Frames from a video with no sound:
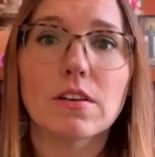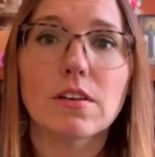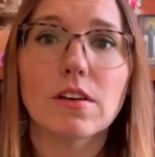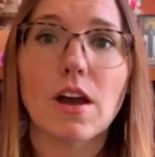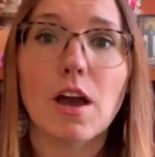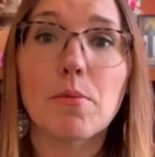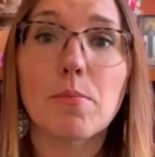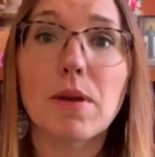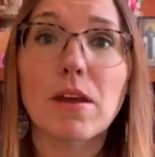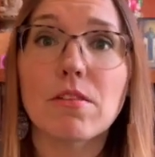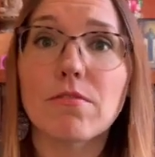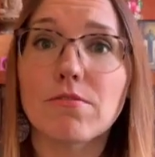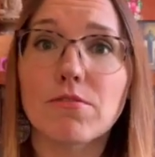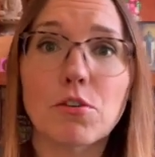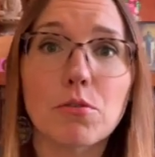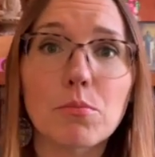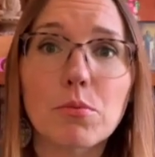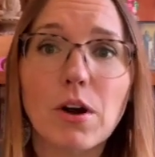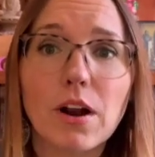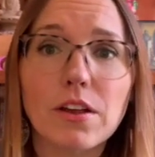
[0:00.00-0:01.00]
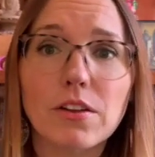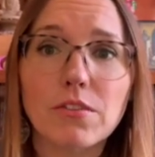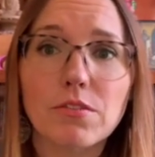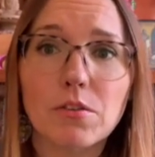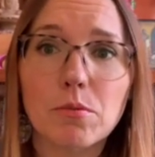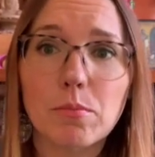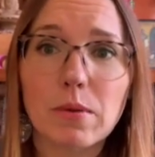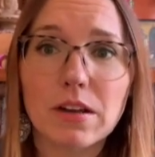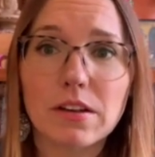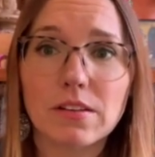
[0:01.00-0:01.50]
I paid full price for
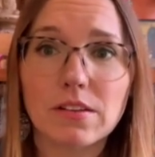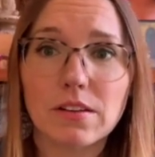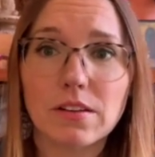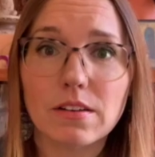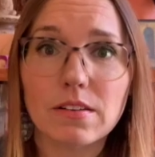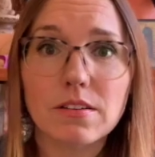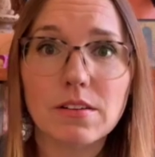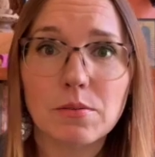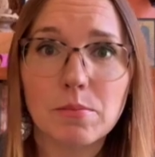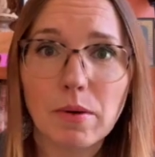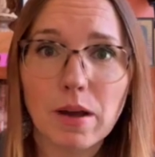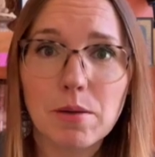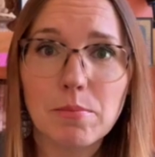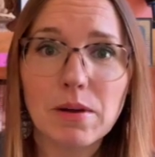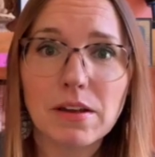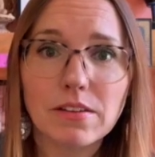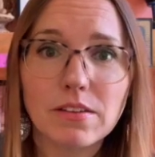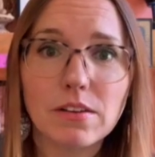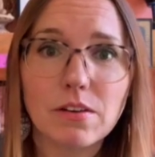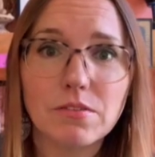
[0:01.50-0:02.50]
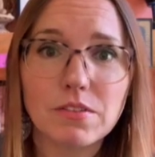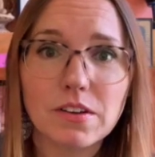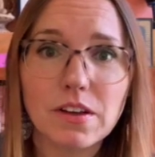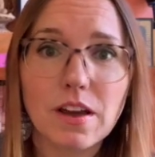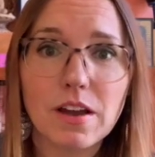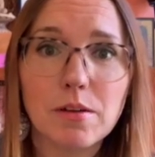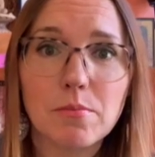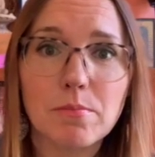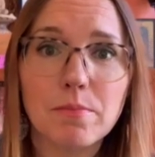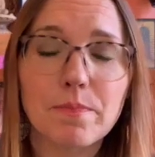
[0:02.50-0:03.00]
medicine to buy myself
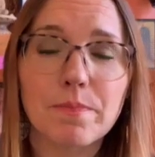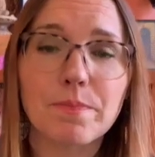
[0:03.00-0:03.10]
time.